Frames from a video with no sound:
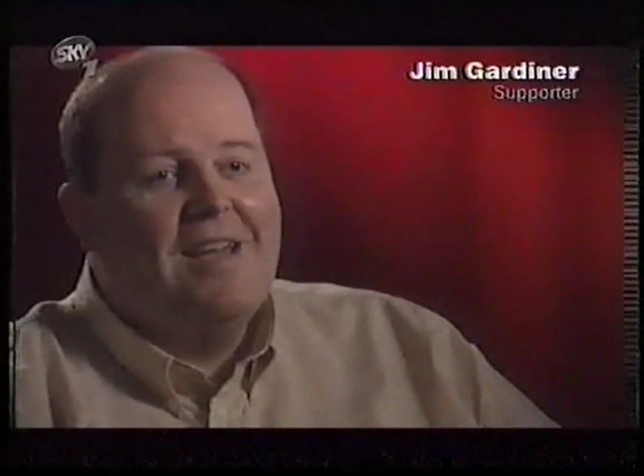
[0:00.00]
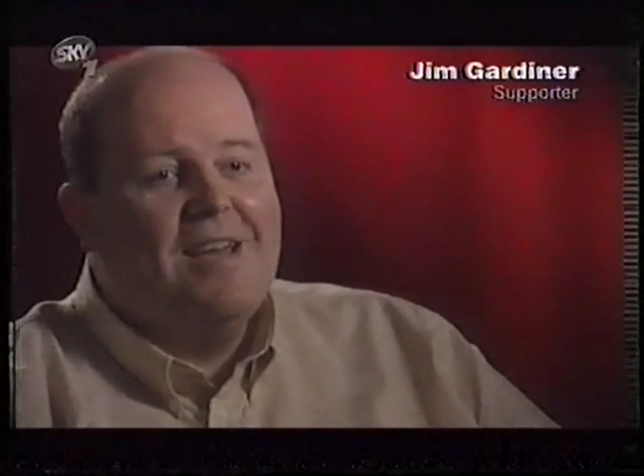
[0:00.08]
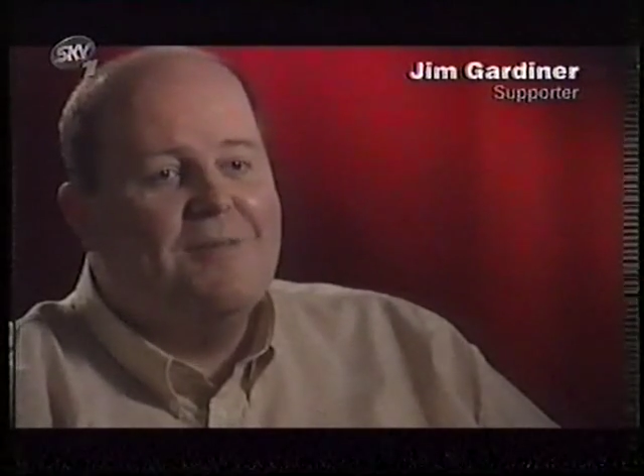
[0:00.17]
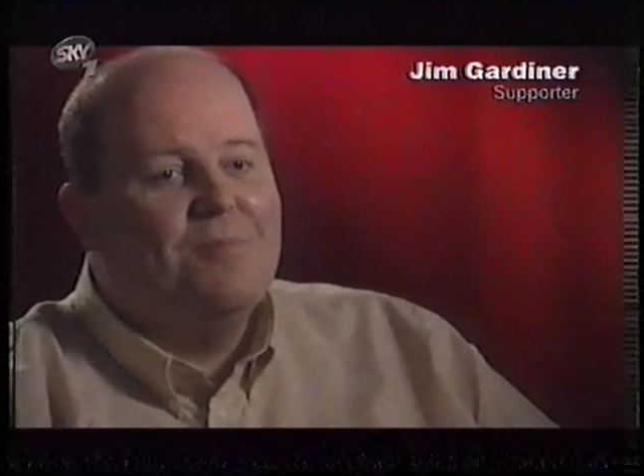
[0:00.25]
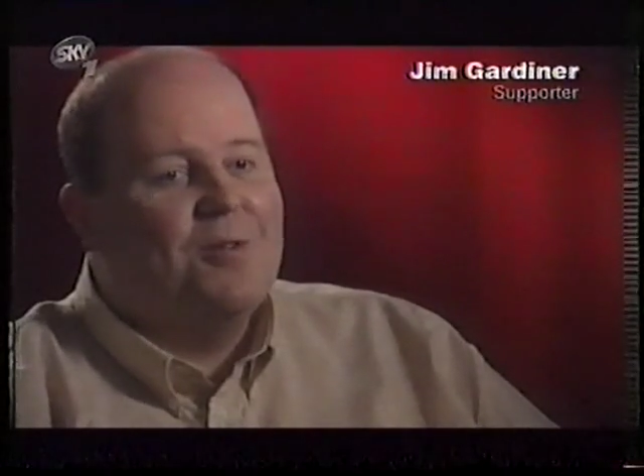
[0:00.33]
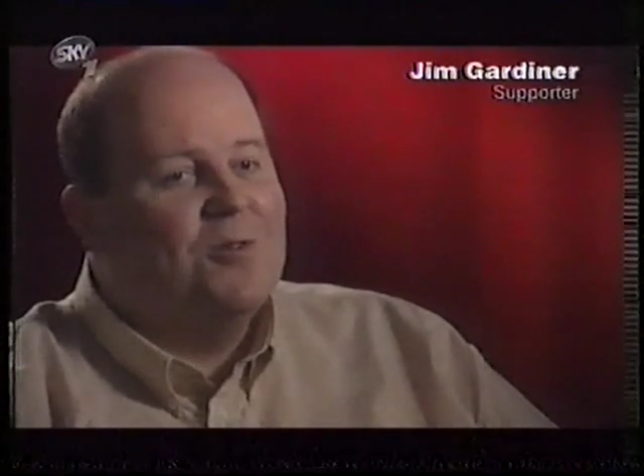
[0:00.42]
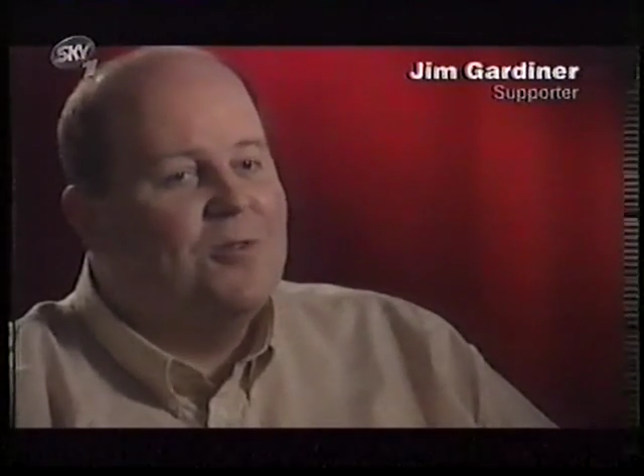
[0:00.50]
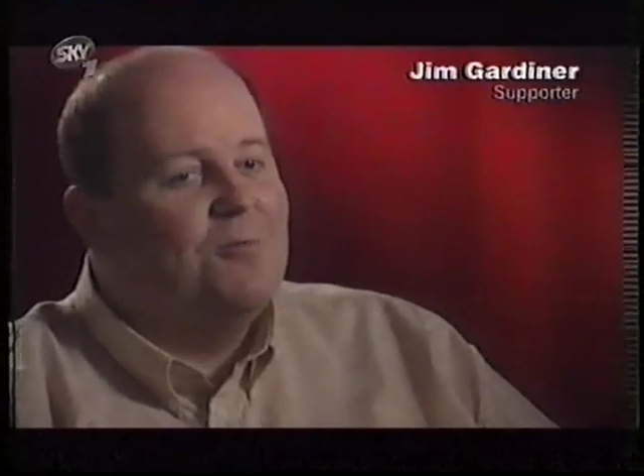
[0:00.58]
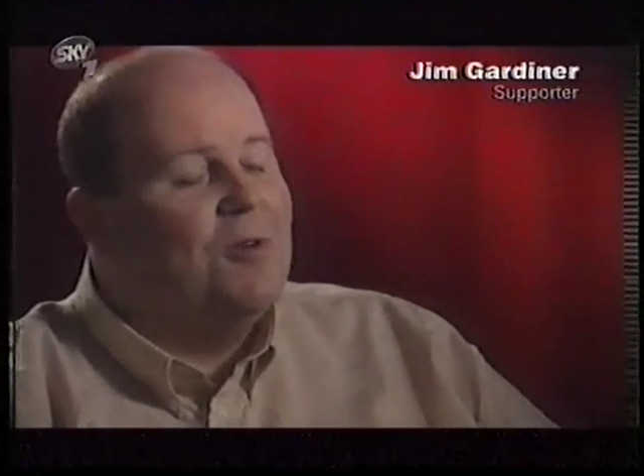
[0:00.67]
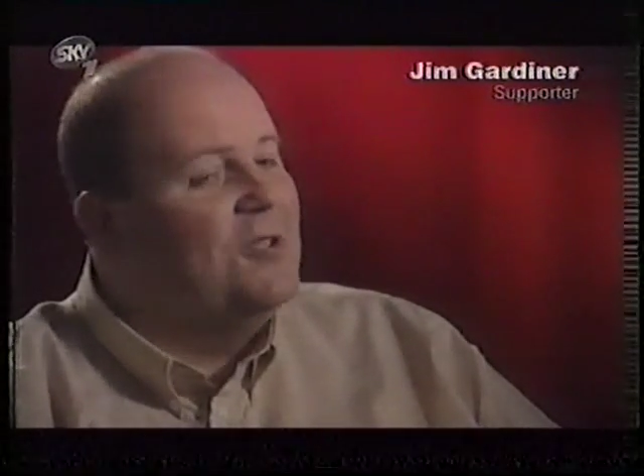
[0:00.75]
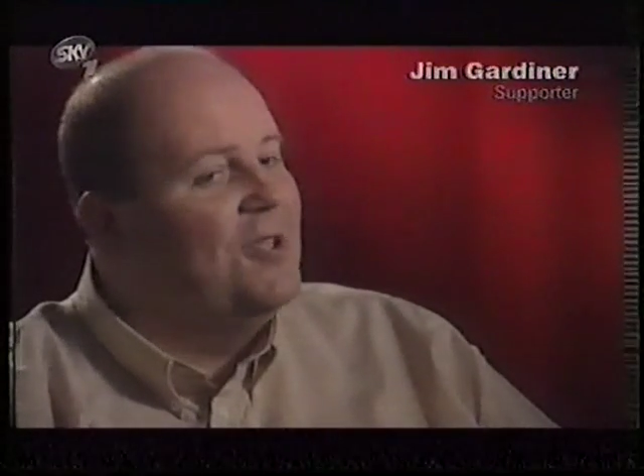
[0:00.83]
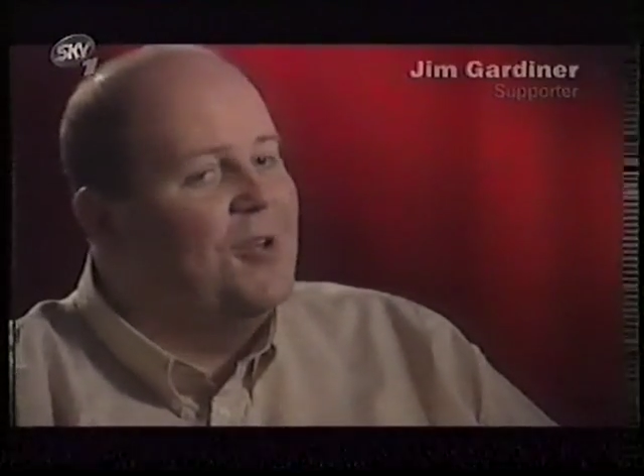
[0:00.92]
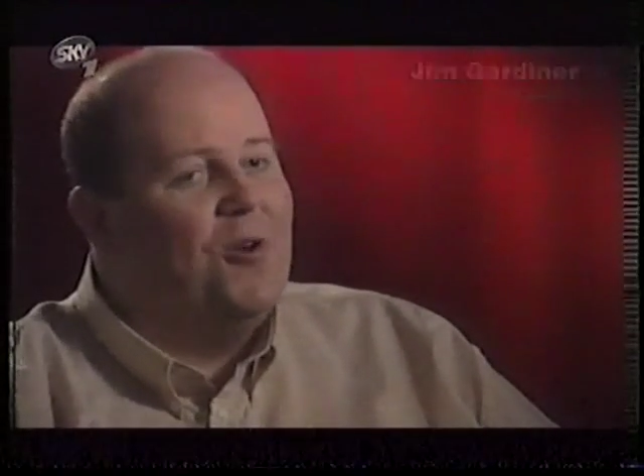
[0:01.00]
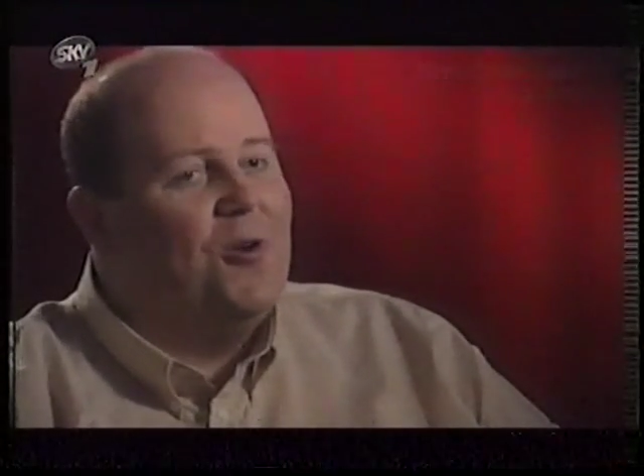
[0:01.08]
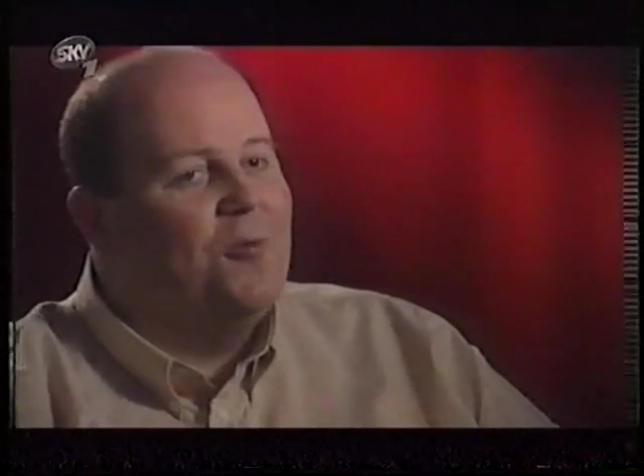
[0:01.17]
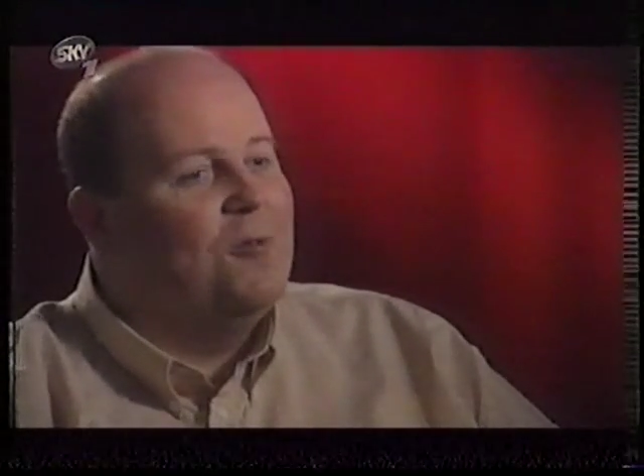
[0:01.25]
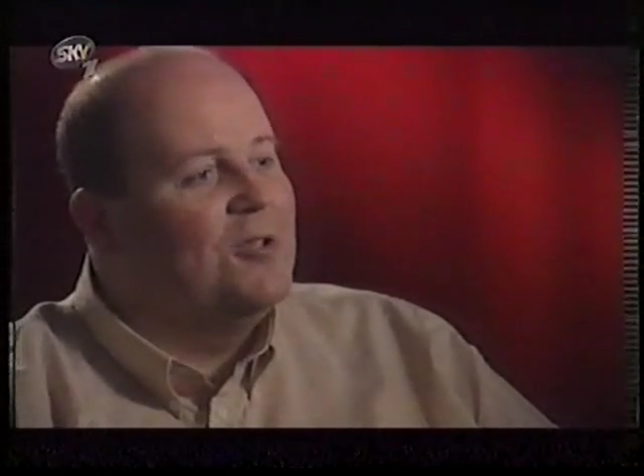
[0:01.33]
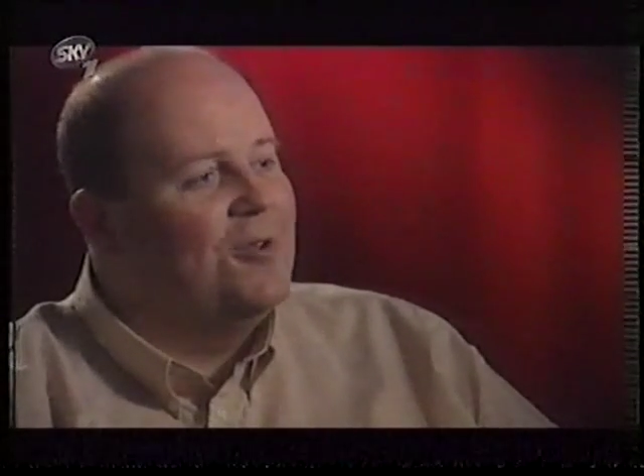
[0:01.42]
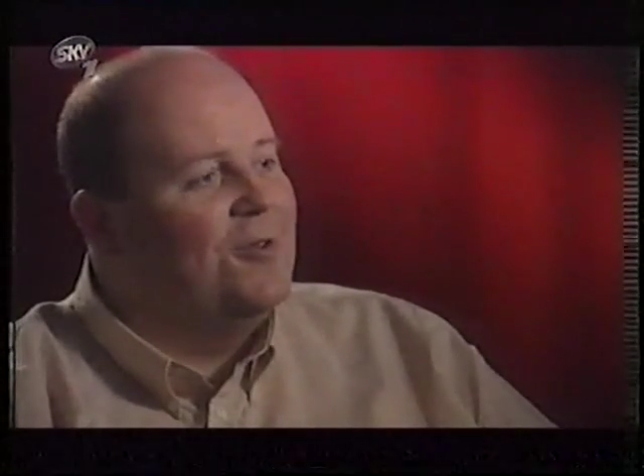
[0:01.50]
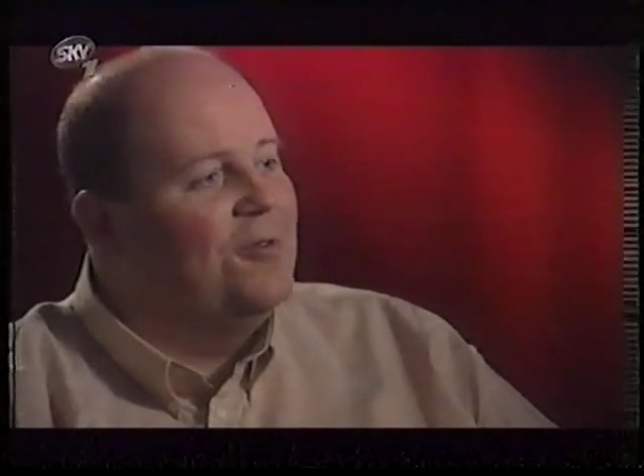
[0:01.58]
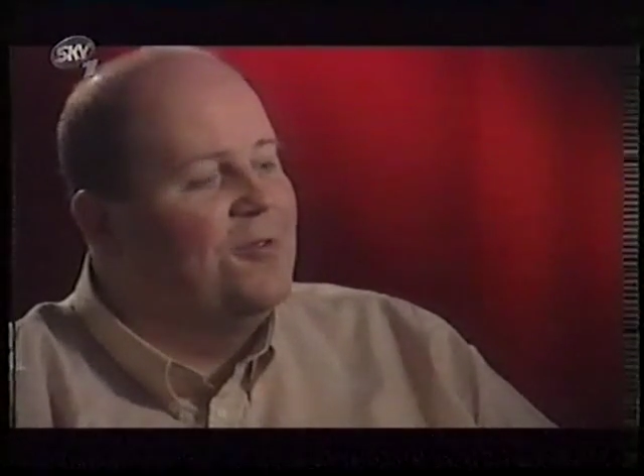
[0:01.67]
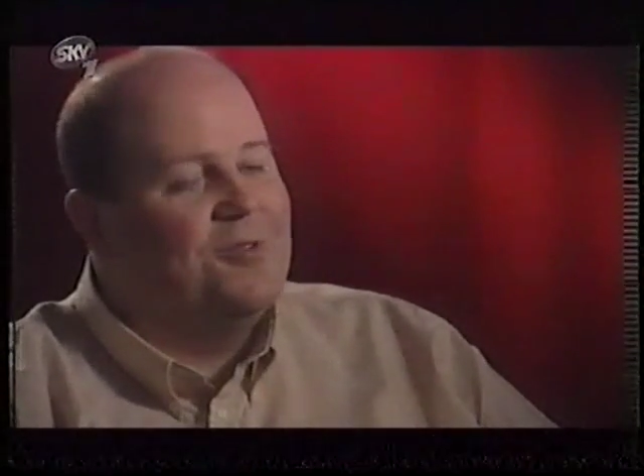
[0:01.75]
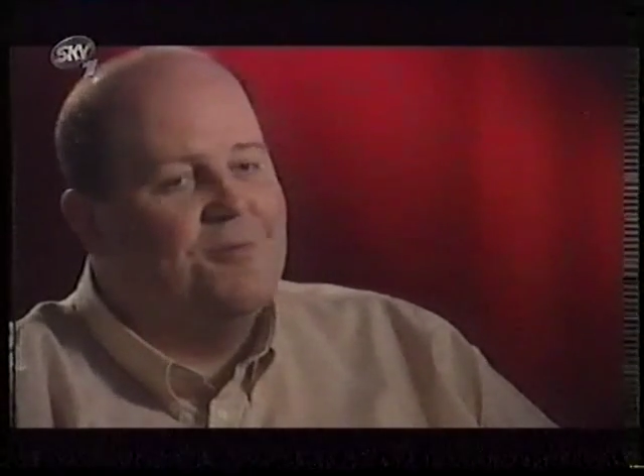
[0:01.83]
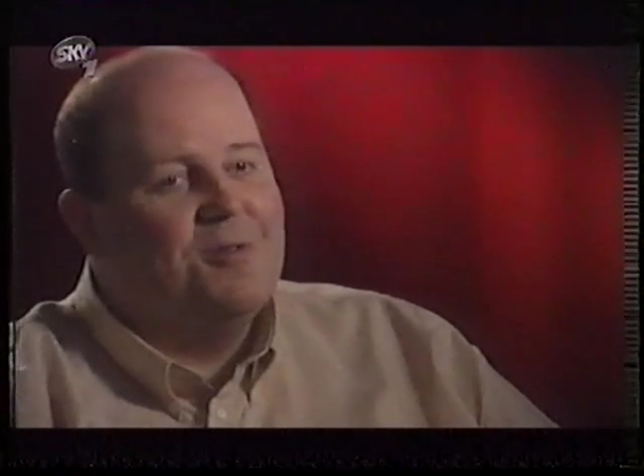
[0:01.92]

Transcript: heard because once the Kop was closed,